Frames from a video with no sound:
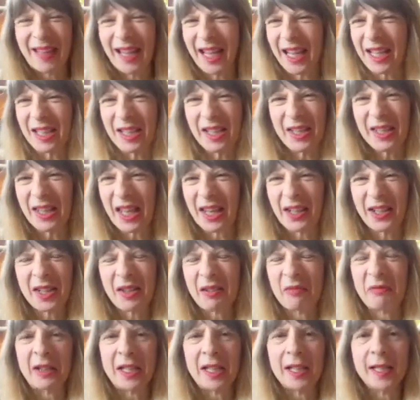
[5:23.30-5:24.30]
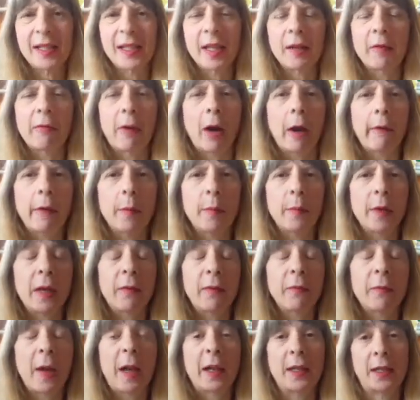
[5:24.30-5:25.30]
that doesn't really sit right with
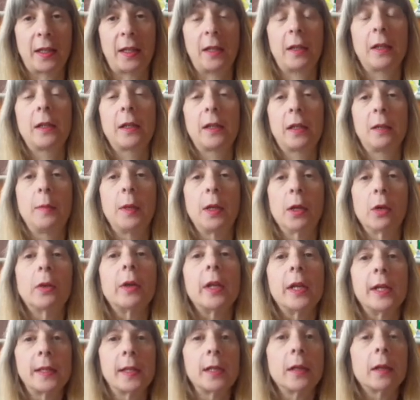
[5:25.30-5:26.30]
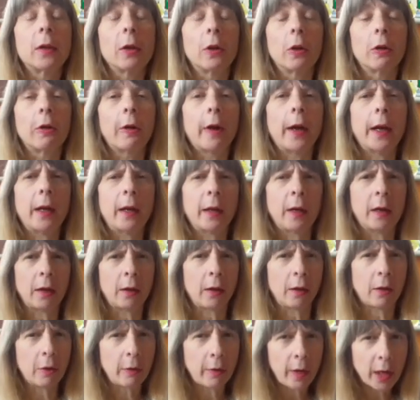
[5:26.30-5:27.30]
me. In fact, to be honest, it can create an
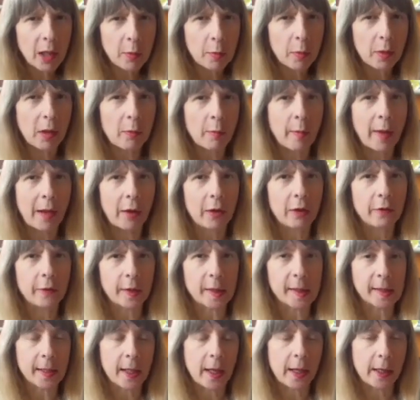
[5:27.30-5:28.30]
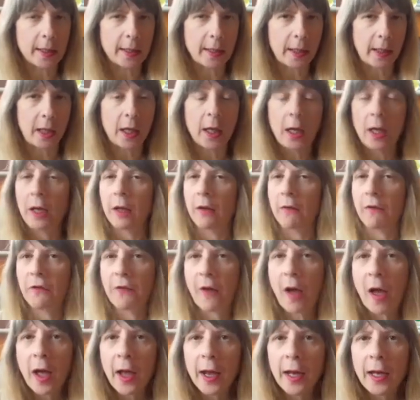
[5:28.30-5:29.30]
incredible amount of anxiety.
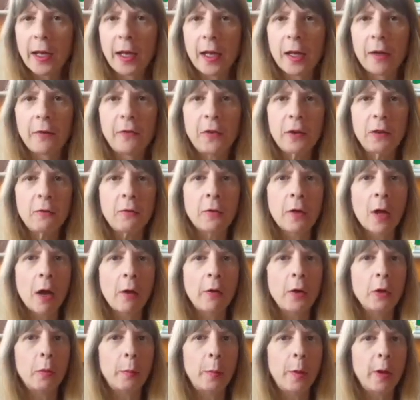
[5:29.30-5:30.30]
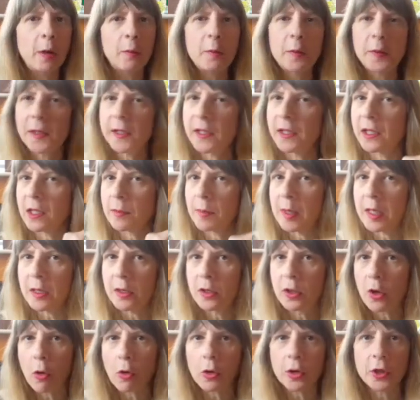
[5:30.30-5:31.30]
Fine if you know your purpose is to be a
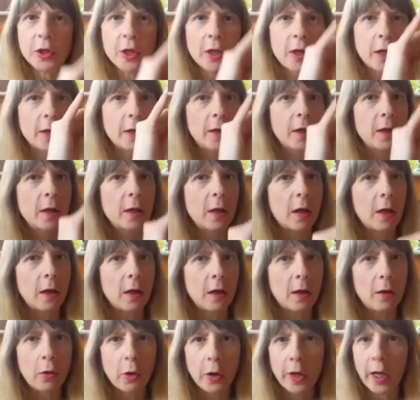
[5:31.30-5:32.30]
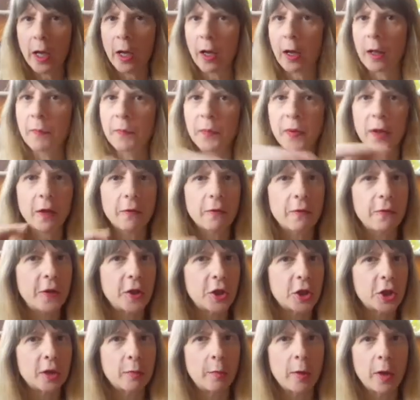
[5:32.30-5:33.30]
doctor, a lawyer, a
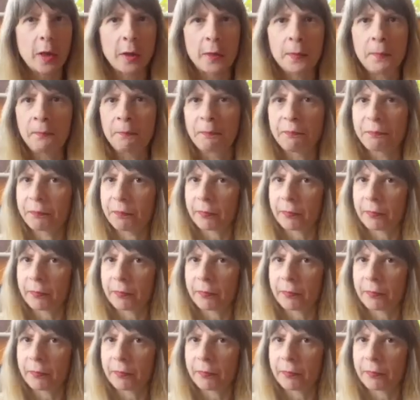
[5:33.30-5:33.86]
fisherman,